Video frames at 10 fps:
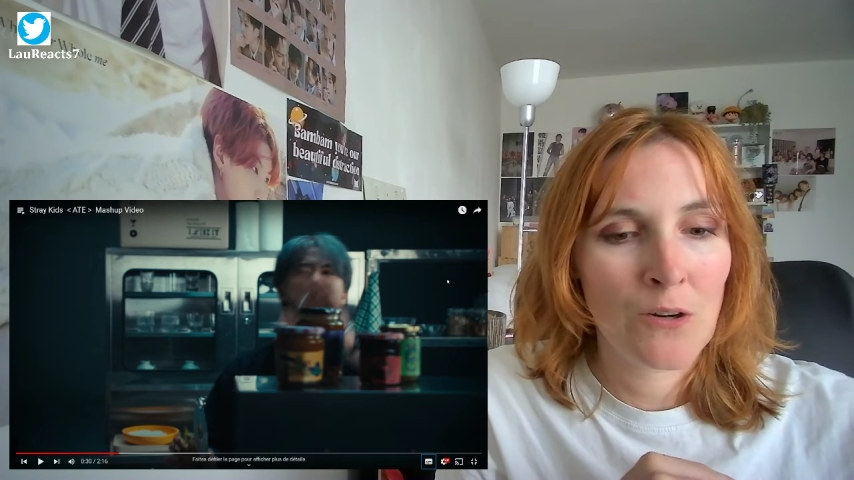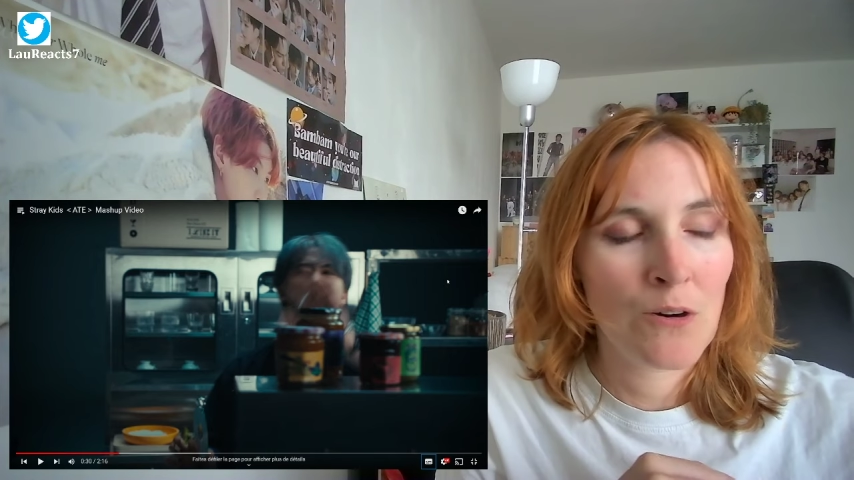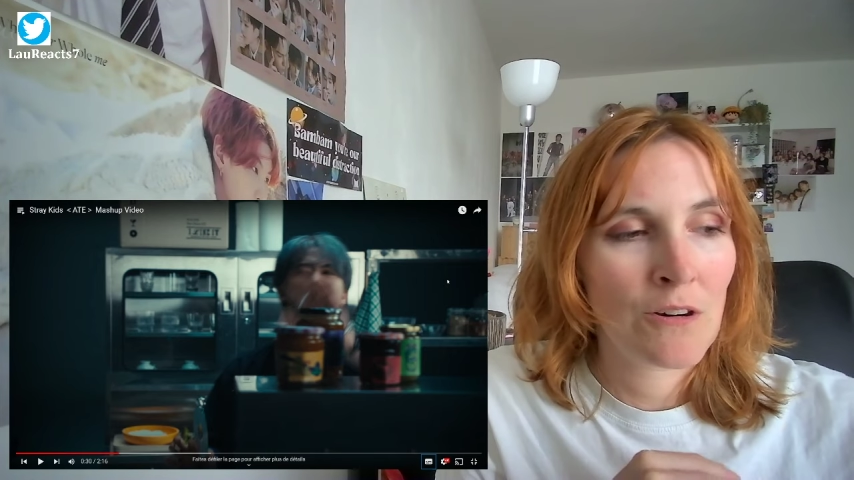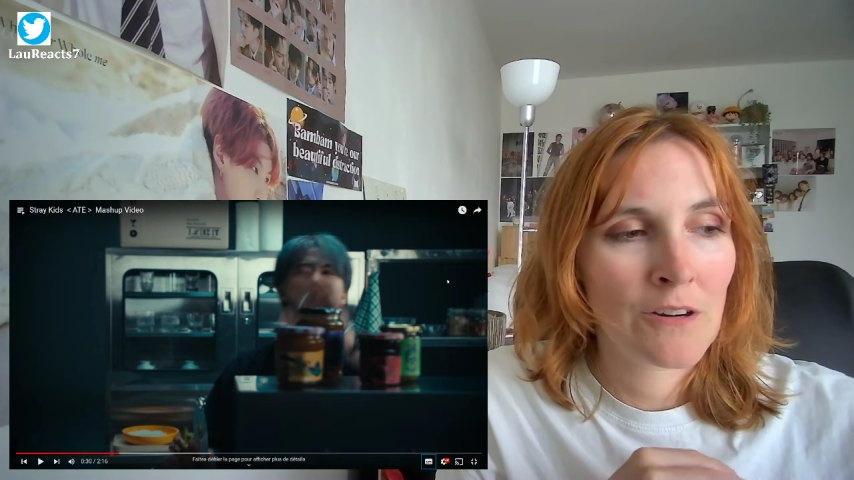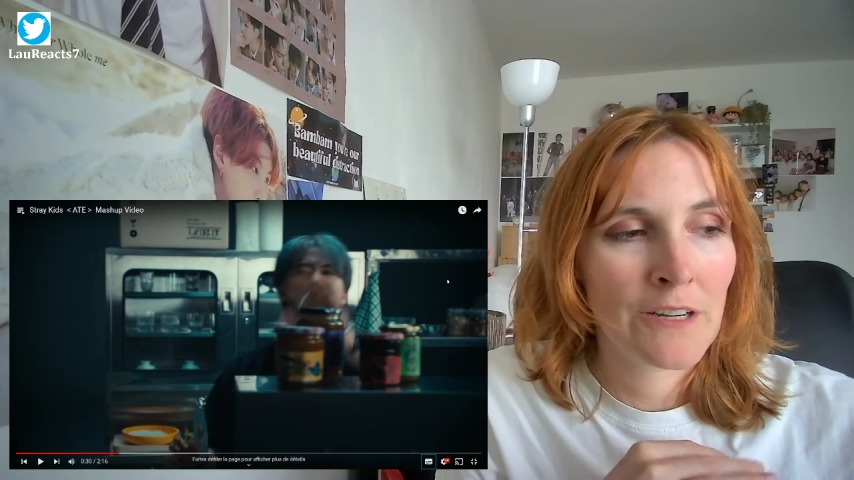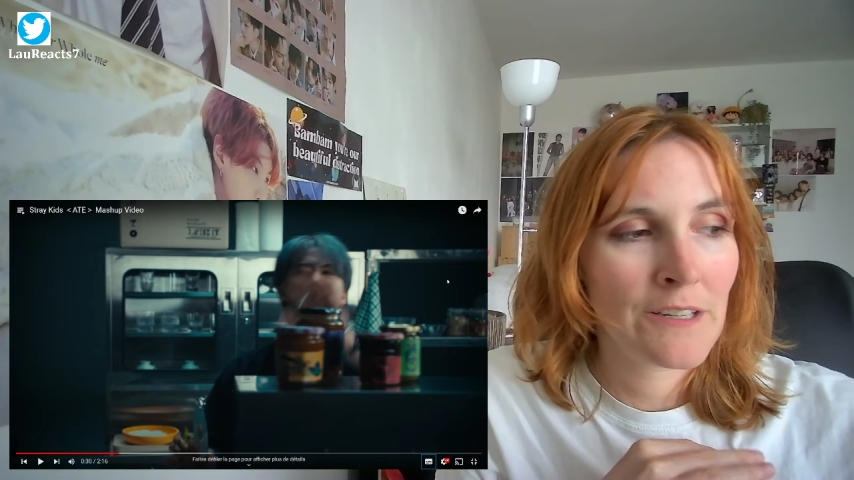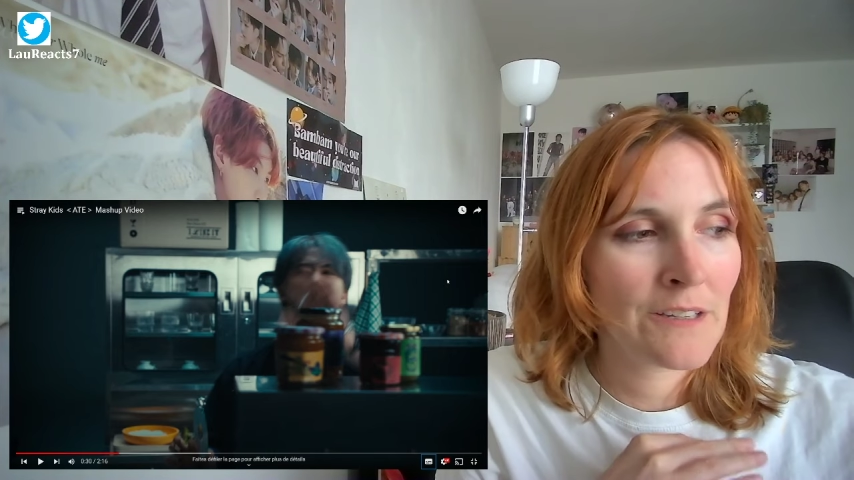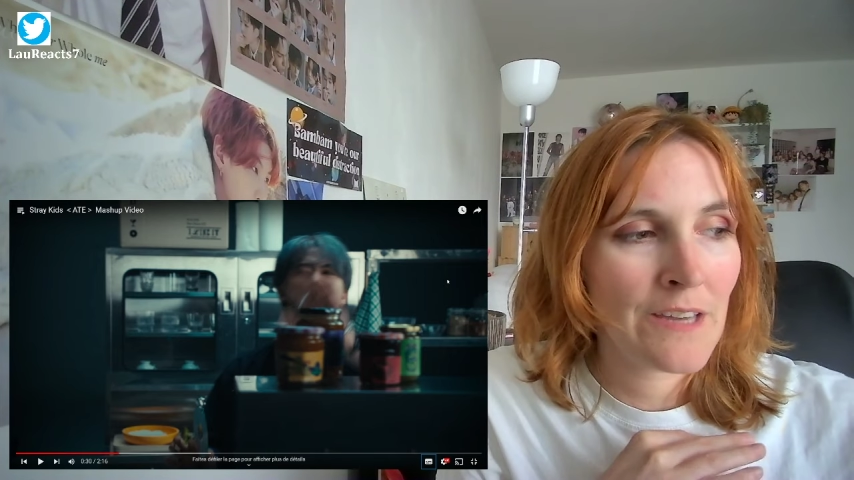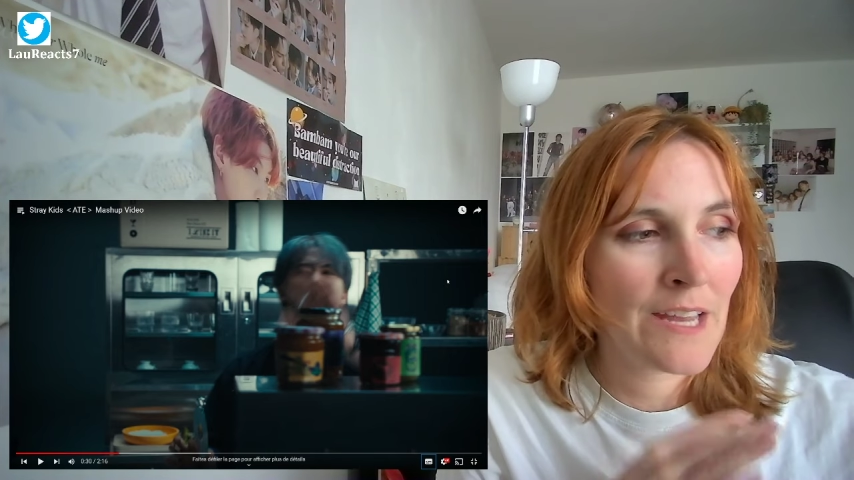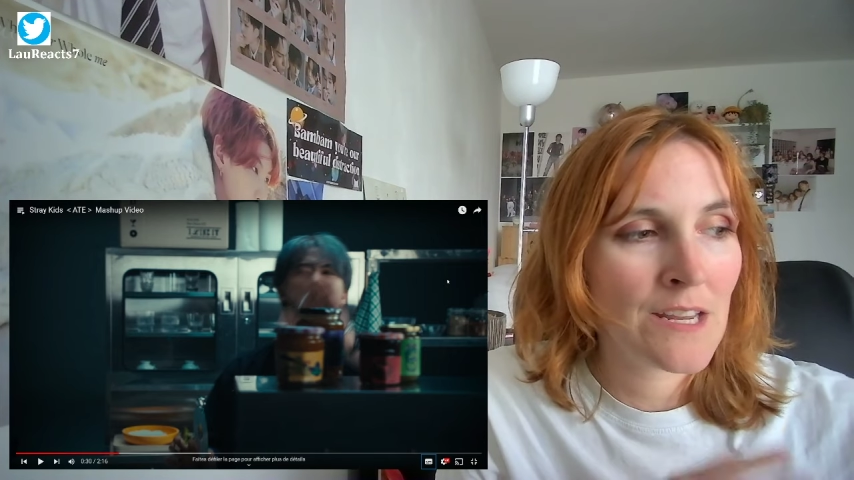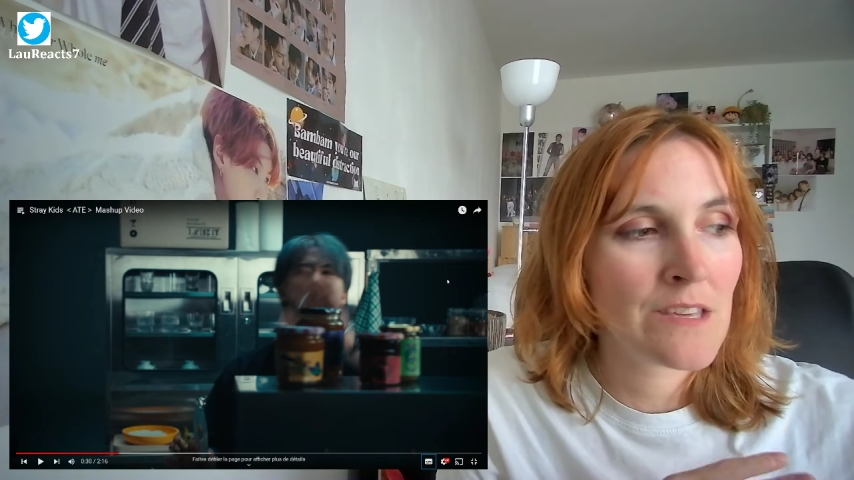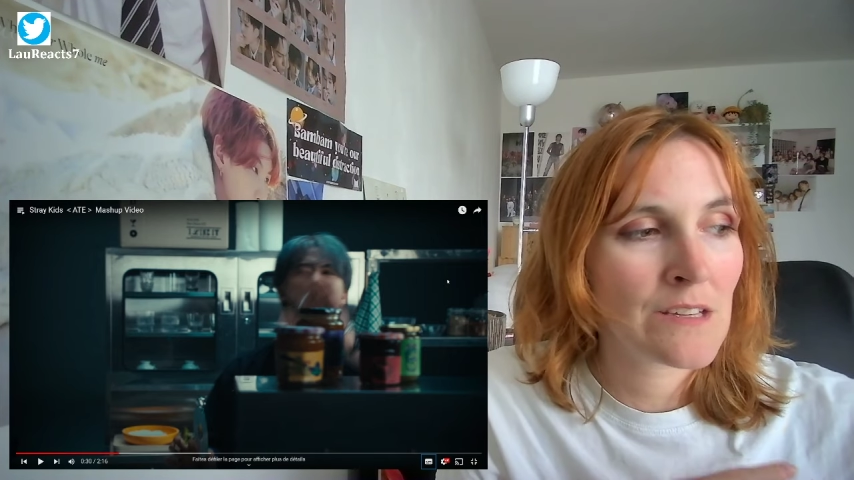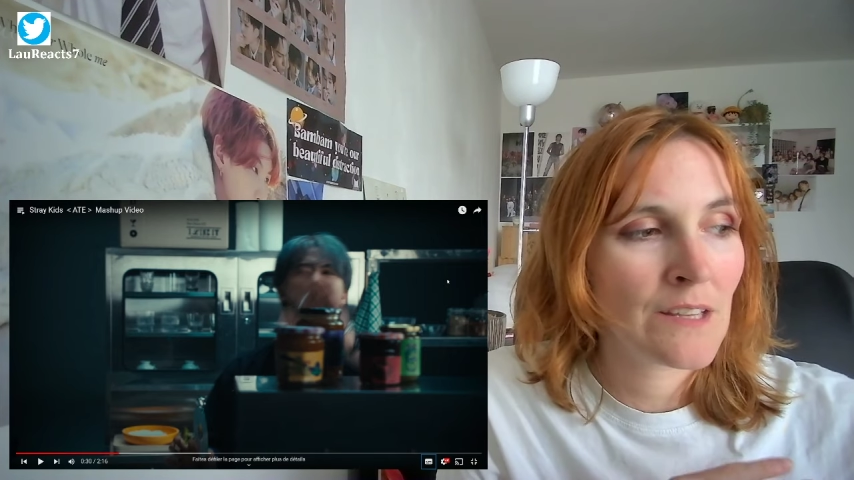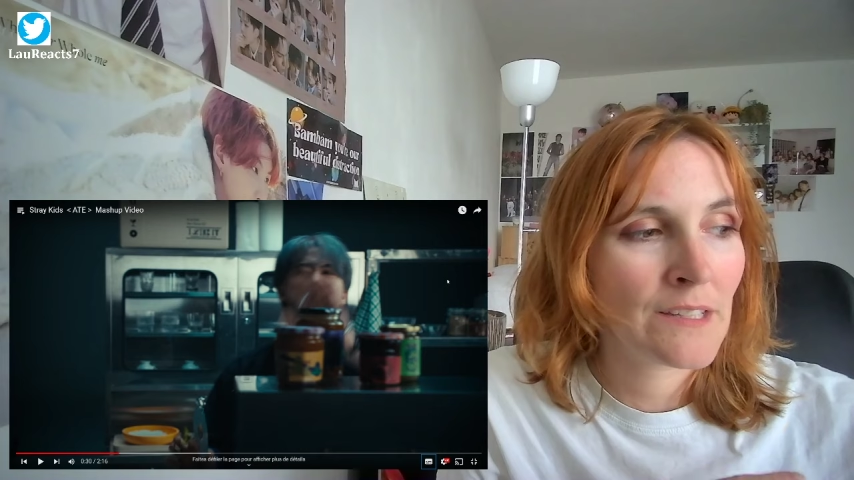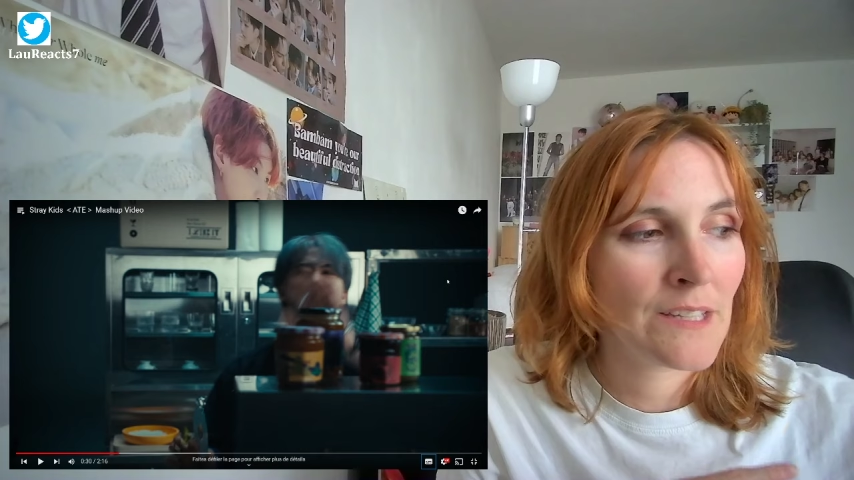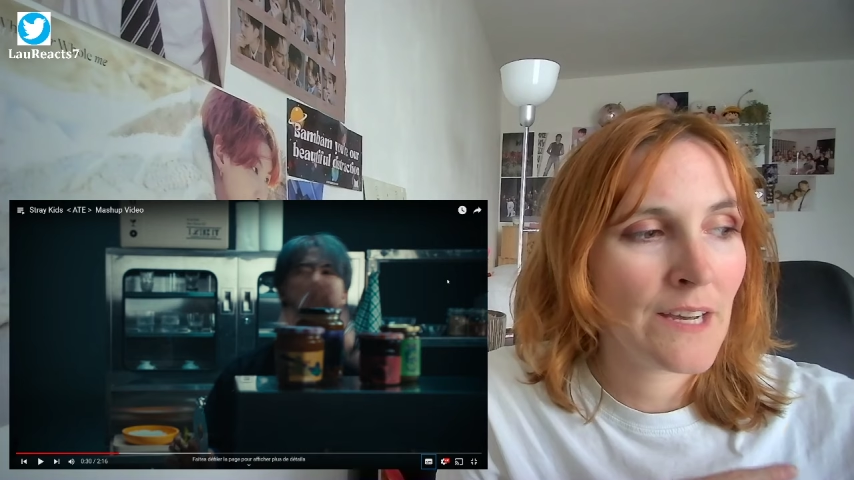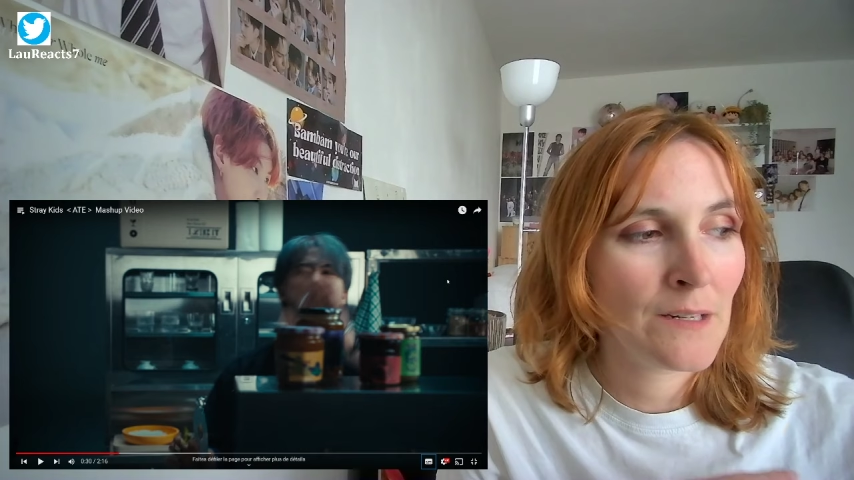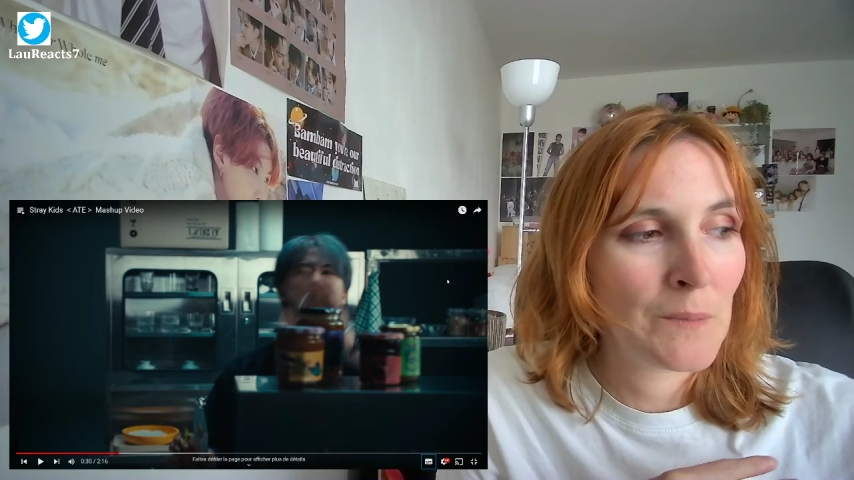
or anything like that.